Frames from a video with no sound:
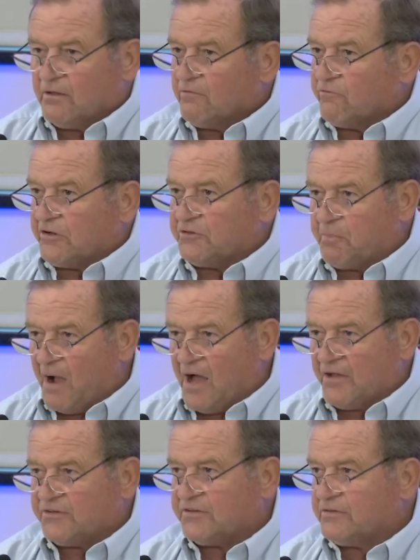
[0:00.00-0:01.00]

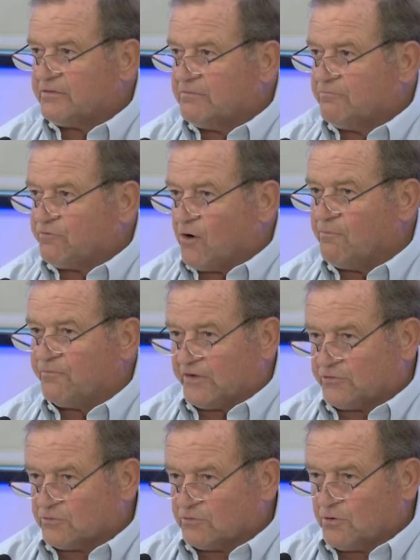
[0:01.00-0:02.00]
Response from
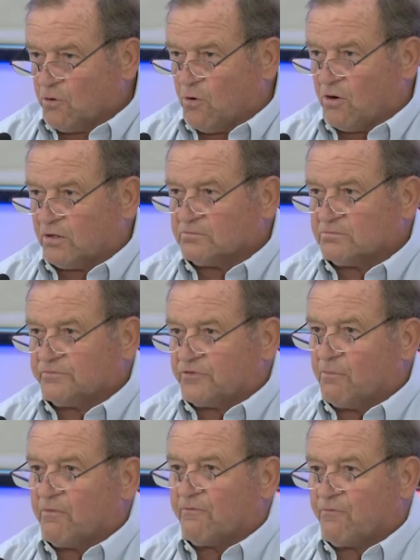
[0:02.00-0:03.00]
physical court,
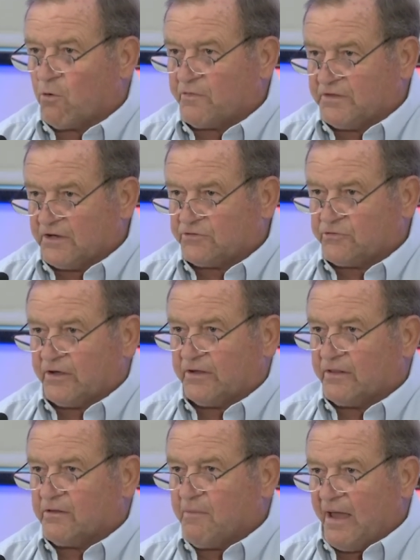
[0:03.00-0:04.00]
from the 4th District
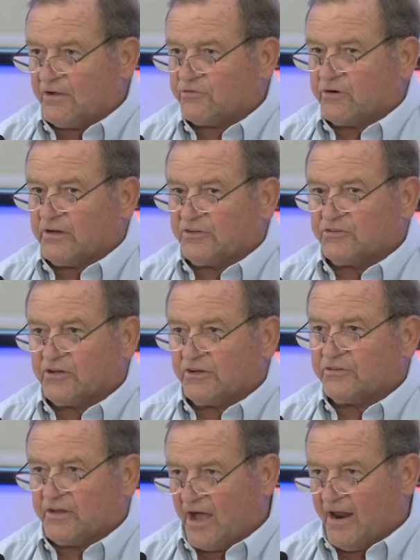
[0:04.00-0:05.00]
and the Magistrate is
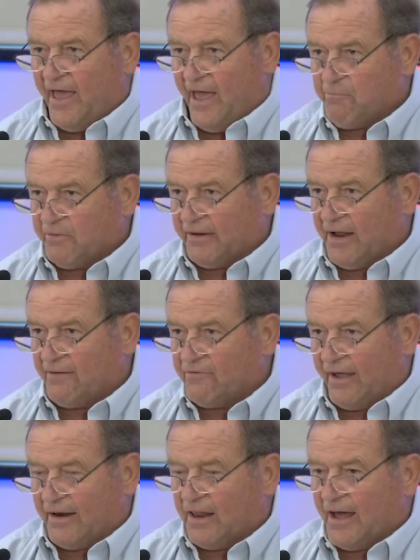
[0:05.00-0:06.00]
just not happening. I've
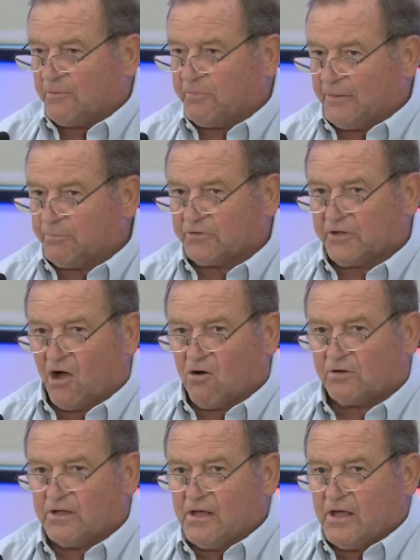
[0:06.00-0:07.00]
had a lot of people
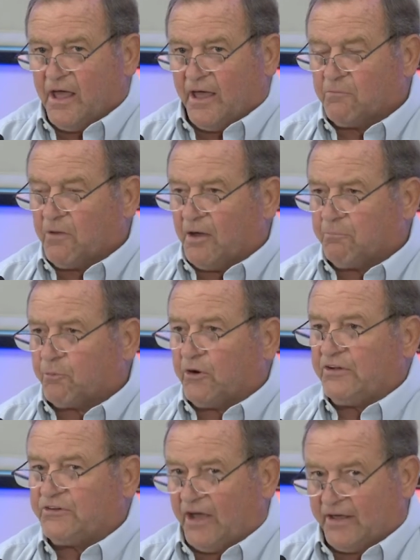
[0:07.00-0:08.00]
talk and
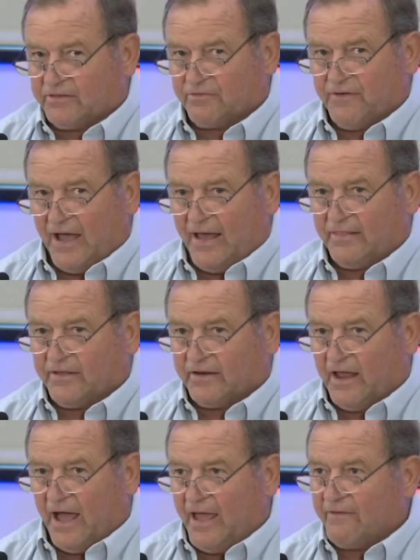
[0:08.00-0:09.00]
appreciate the fact that
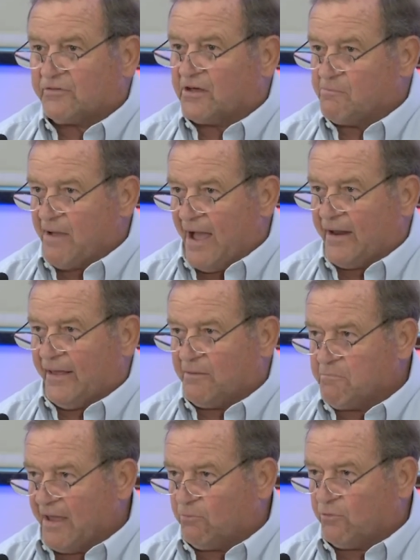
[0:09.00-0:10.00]
I have come out and
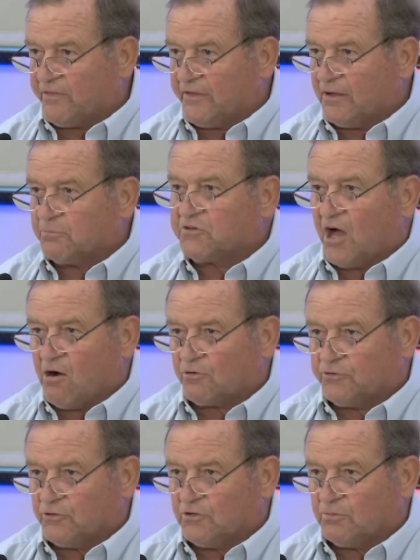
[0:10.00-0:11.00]
met with them, talked
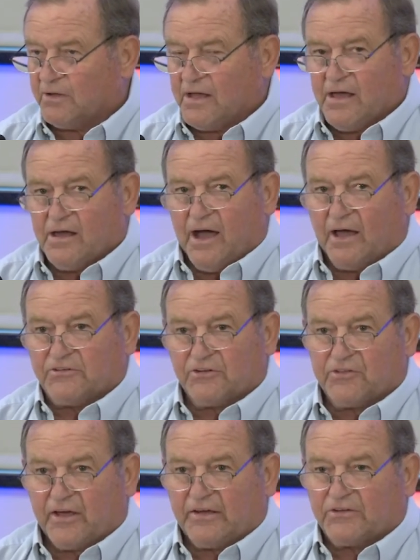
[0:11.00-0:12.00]
to them. I just
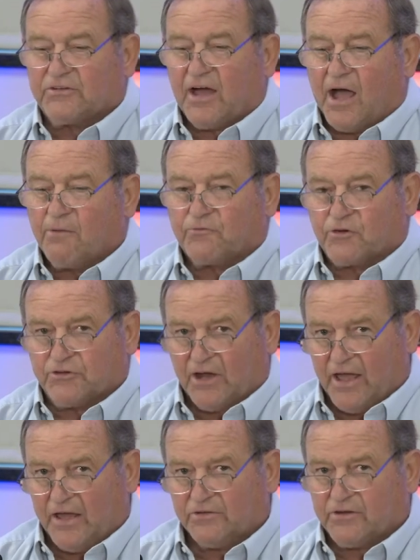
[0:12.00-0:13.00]
think it's time for
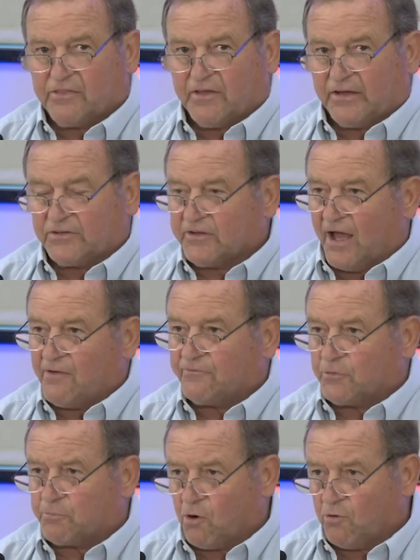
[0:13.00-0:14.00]
change. I think it's time
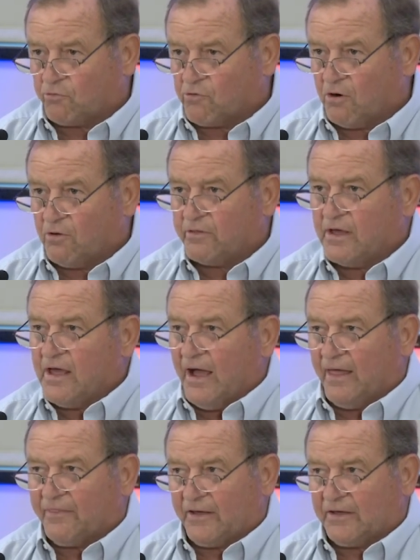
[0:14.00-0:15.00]
for pro-growth.
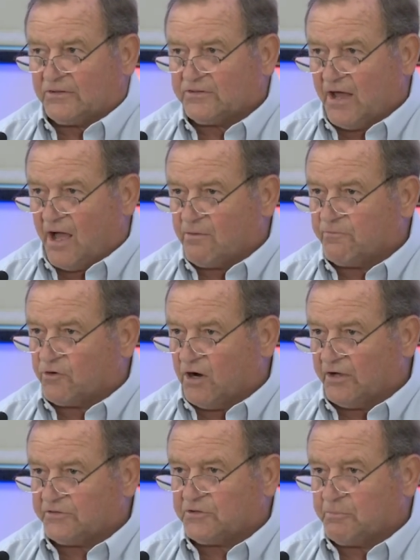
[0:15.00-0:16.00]
I think it's time for
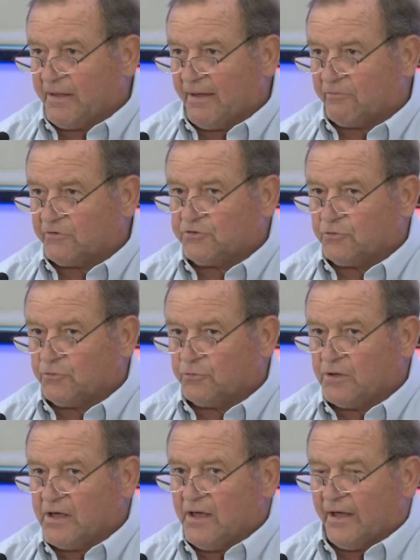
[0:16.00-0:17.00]
us to be able to
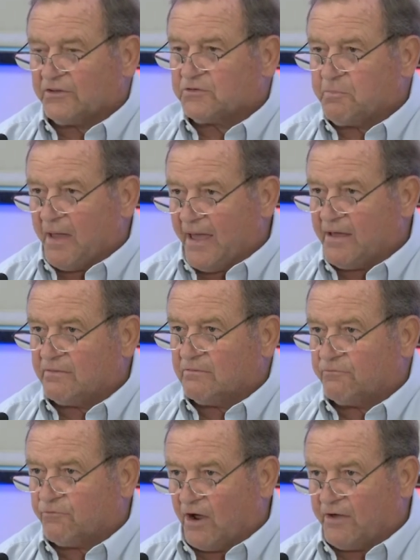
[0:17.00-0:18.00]
expand
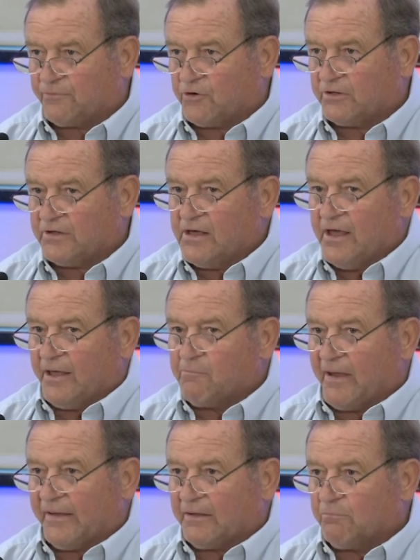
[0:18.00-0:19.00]
Frankfort and
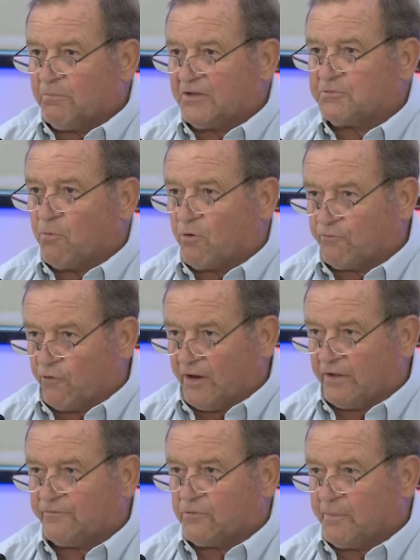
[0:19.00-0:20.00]
make it much more
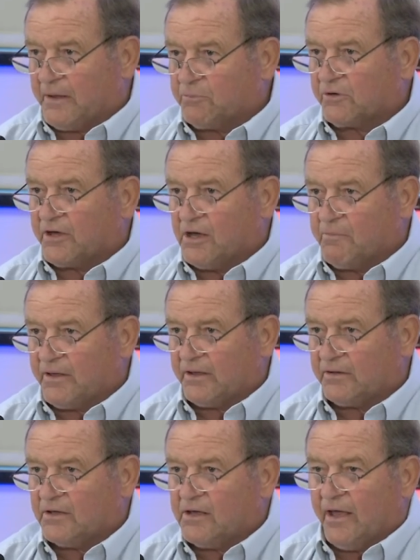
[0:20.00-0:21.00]
friendly for people to come
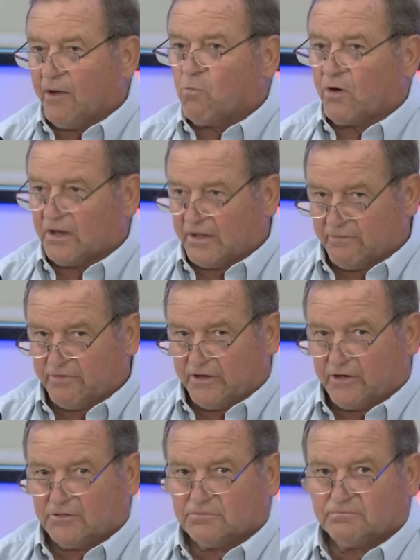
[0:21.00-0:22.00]
in and want to live
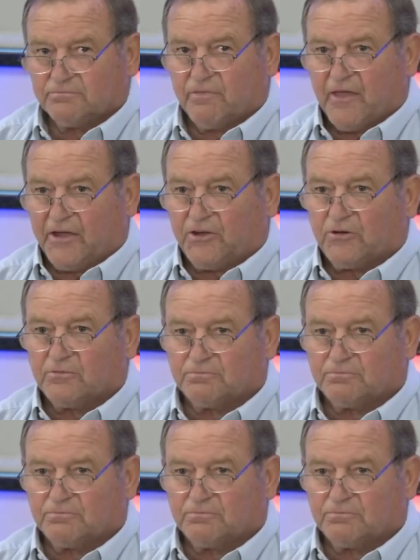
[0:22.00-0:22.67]
here. Thank you.